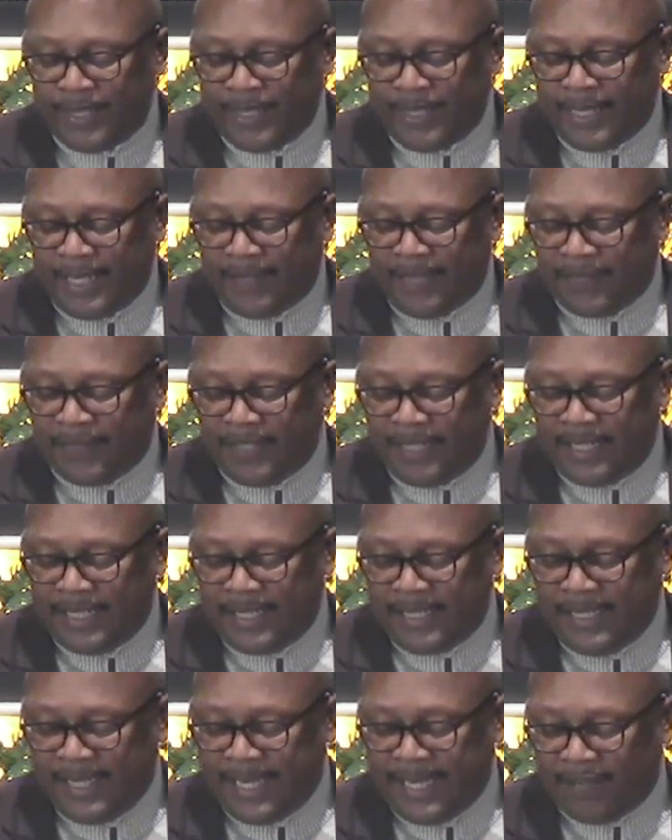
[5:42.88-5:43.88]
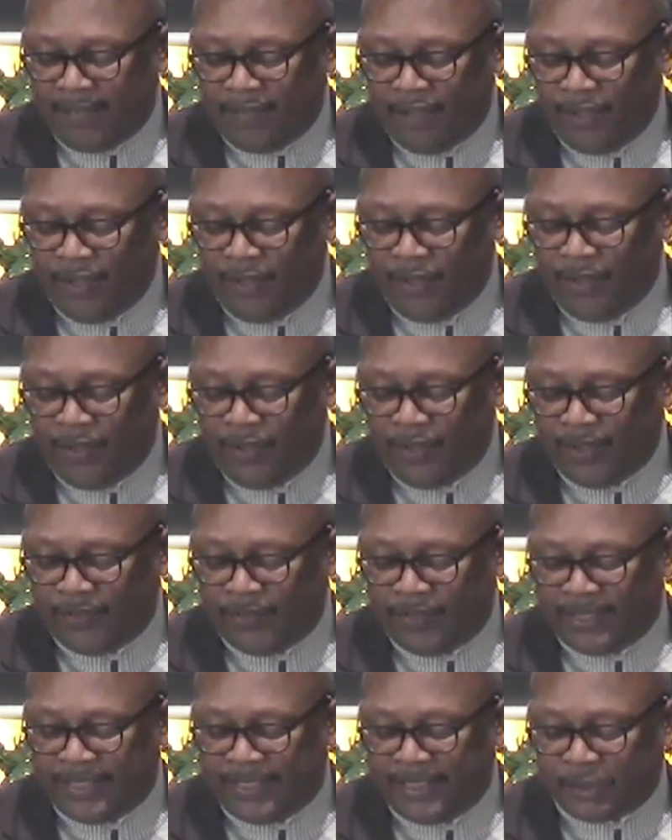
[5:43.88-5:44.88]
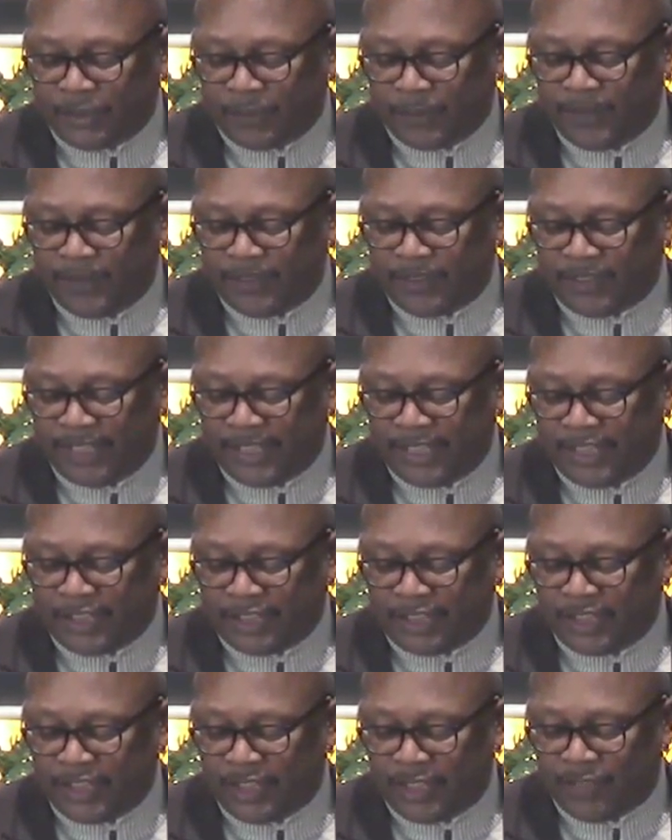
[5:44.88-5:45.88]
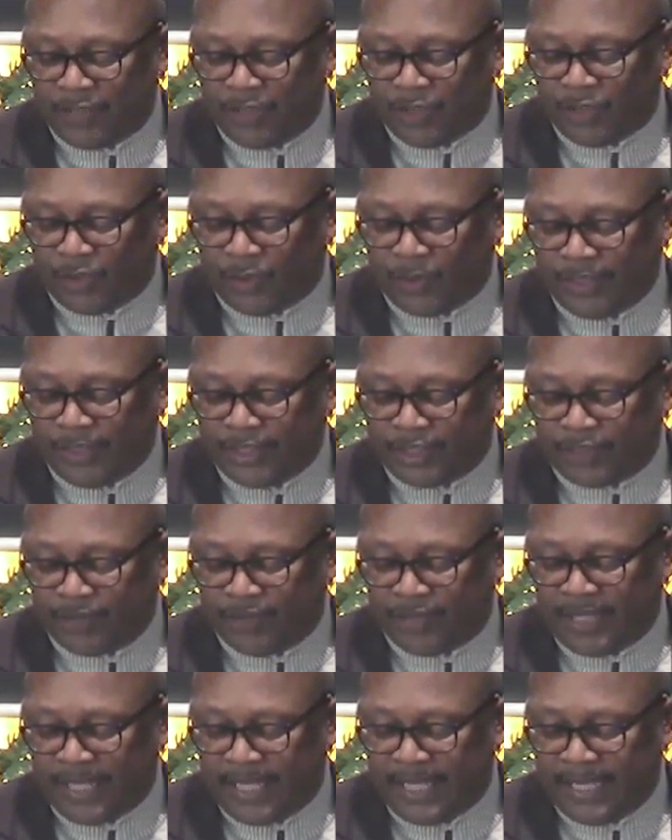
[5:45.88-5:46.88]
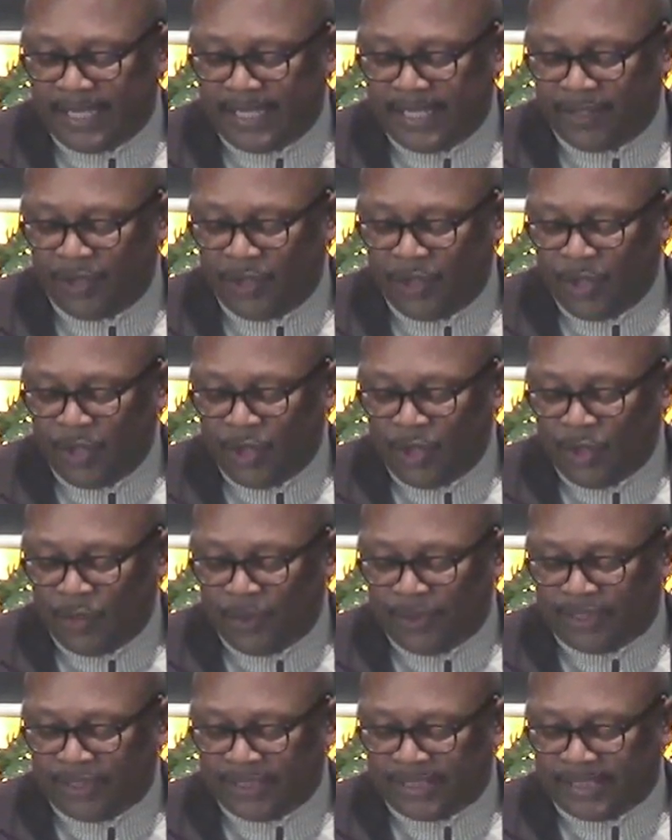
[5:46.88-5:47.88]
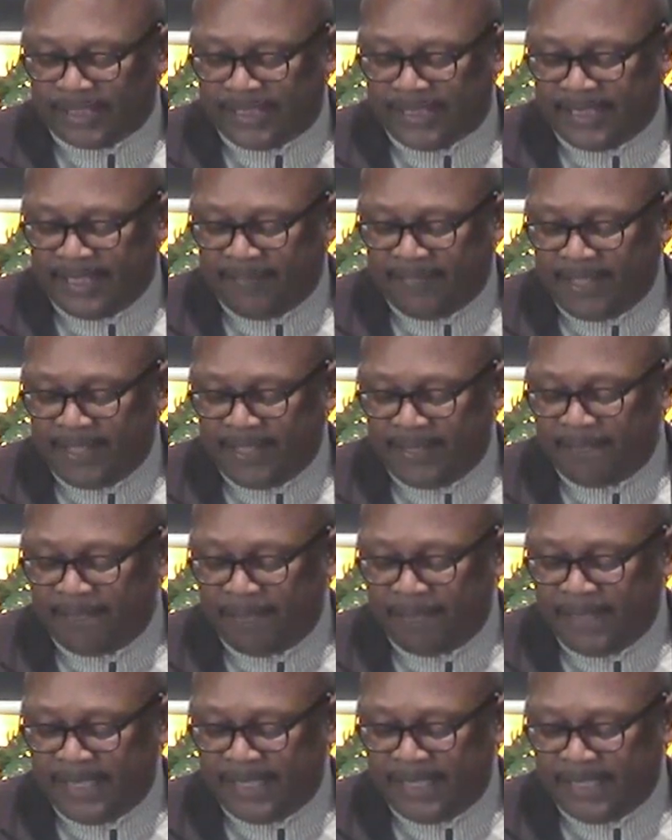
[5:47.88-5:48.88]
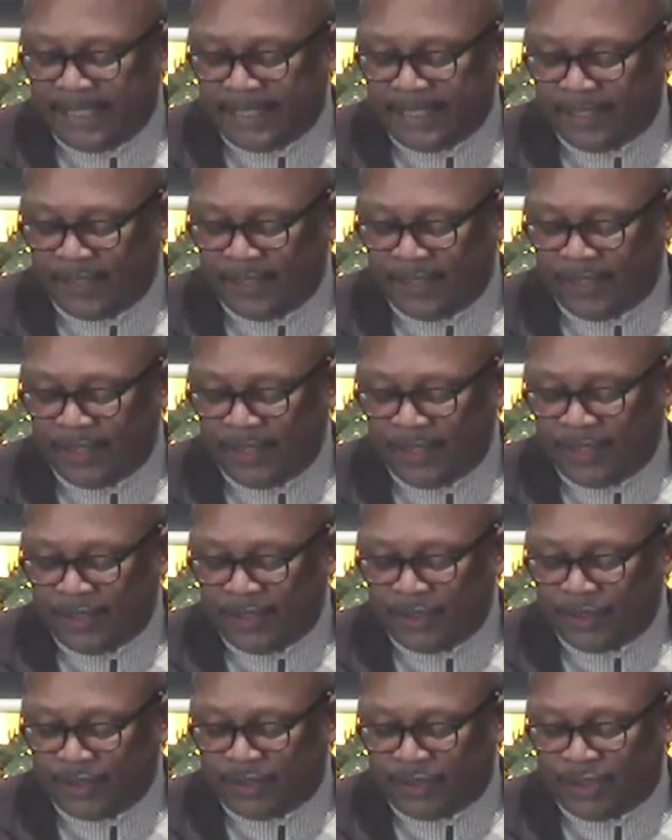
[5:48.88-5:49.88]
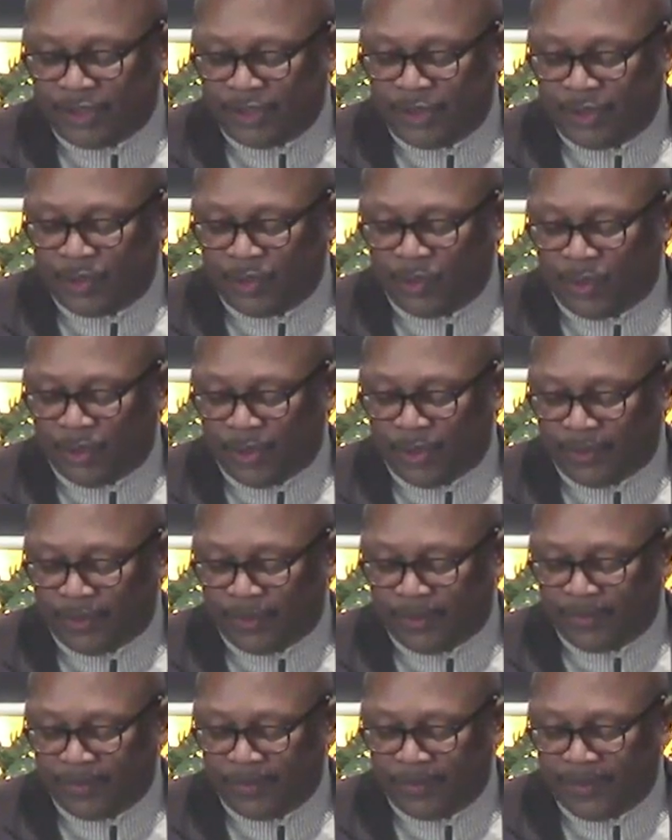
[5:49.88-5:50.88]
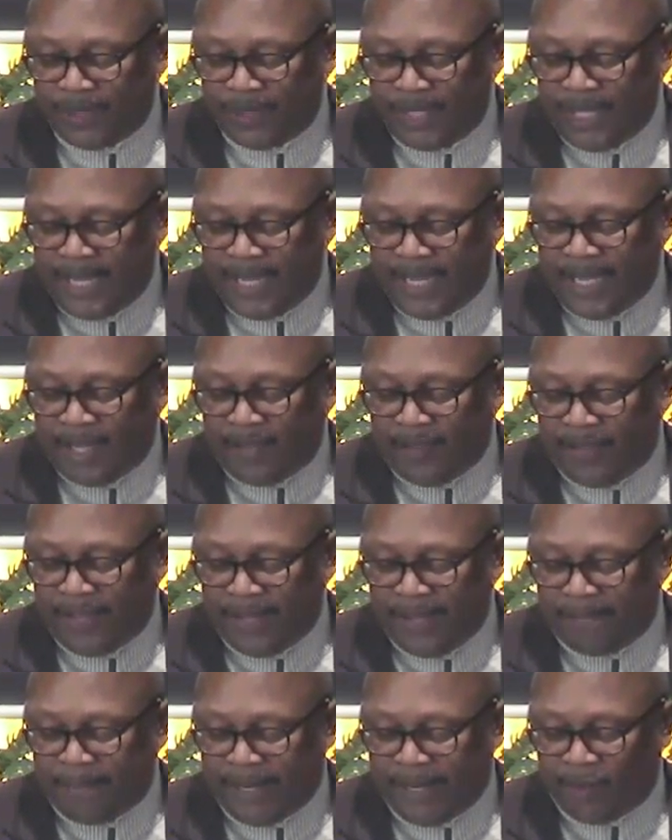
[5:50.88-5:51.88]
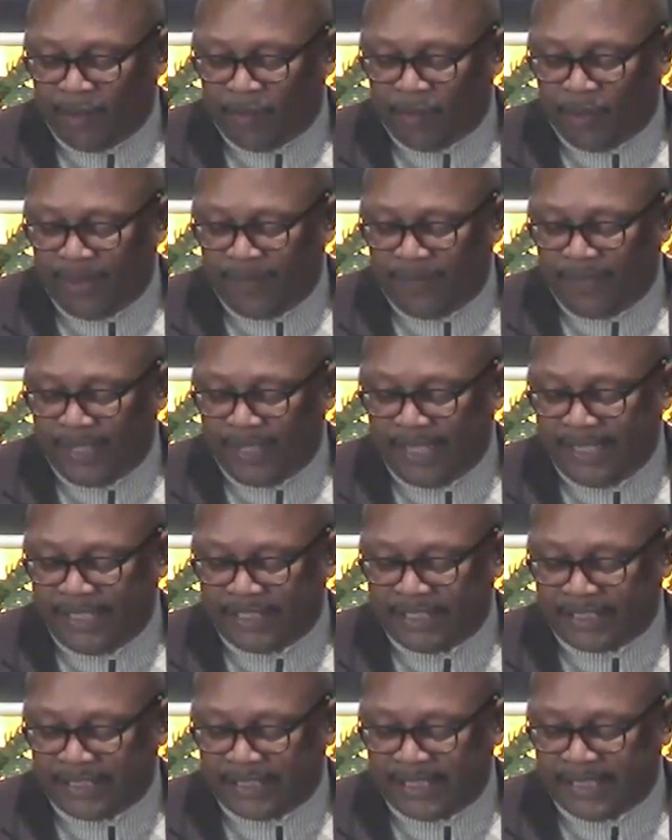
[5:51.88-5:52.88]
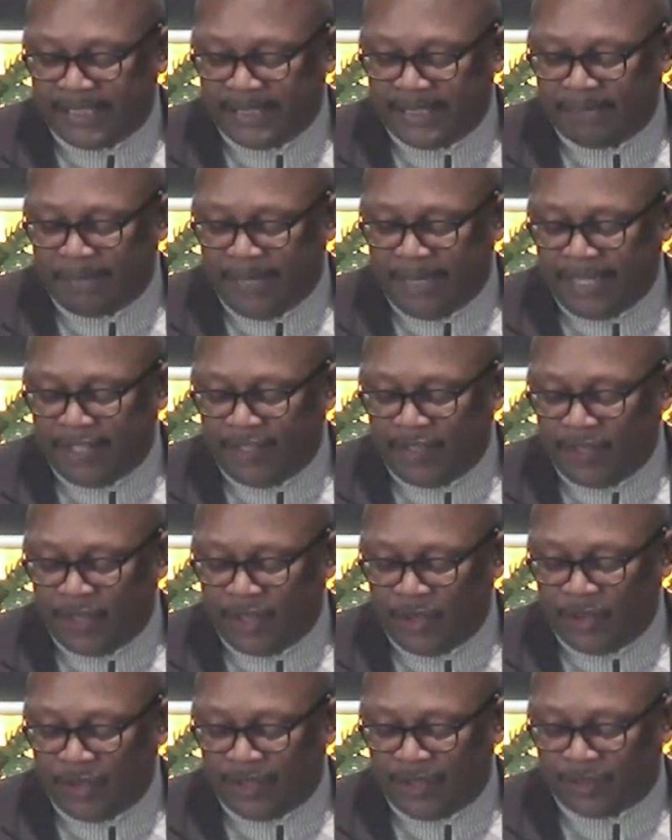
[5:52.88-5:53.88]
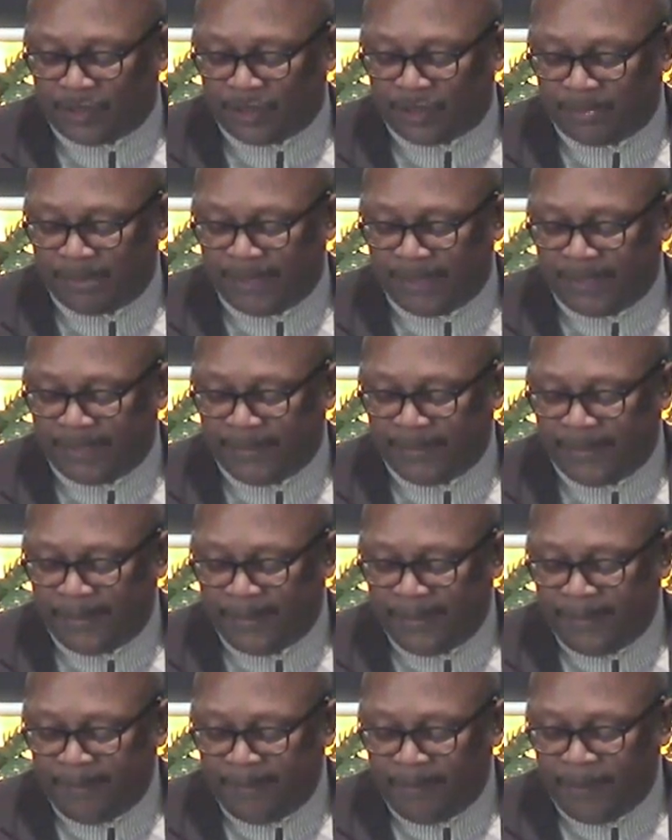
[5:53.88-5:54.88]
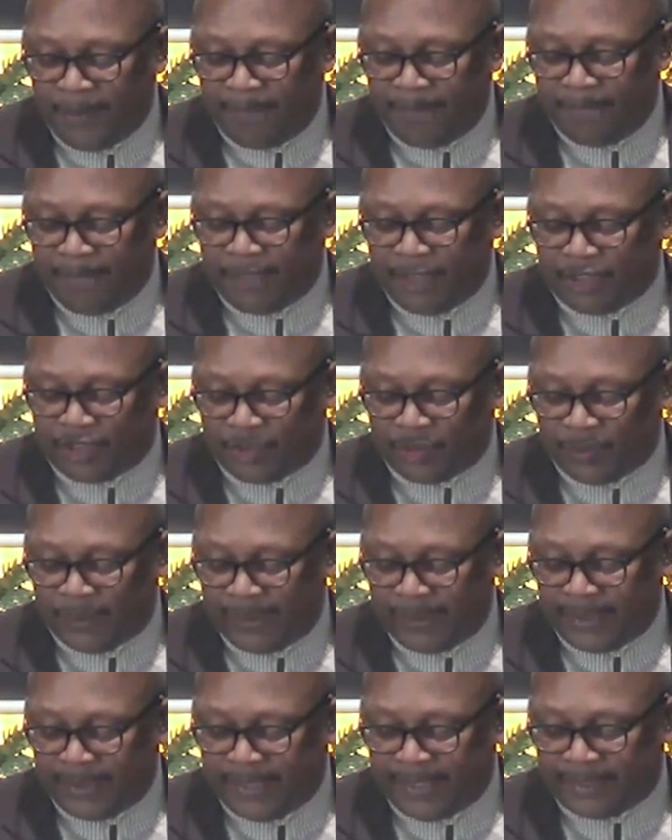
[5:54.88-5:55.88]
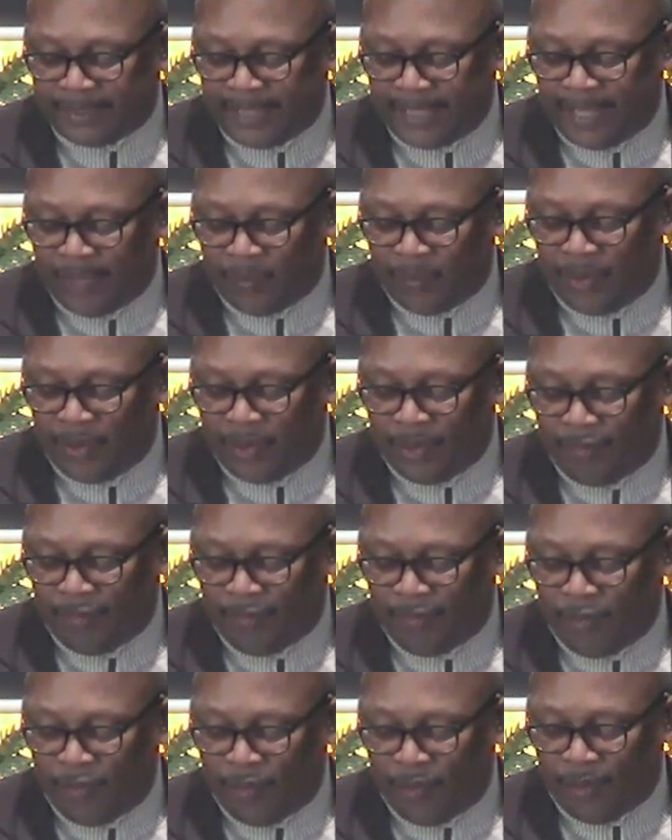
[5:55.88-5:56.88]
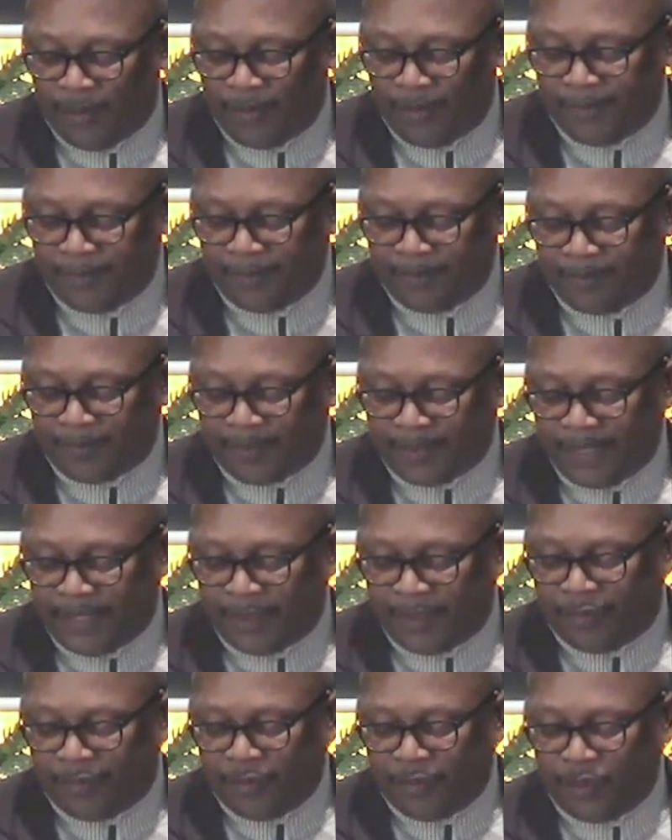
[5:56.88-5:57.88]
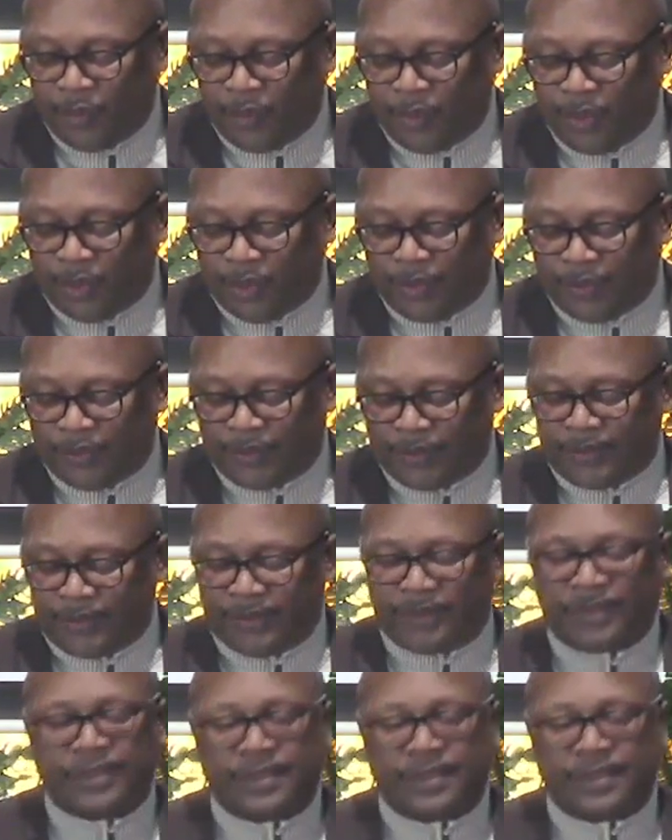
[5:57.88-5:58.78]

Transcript: If ye have heard of the dispensation of the grace of God, which is given me to you, how that by revelation he made known unto me the mystery, as I wrote afore in a few words.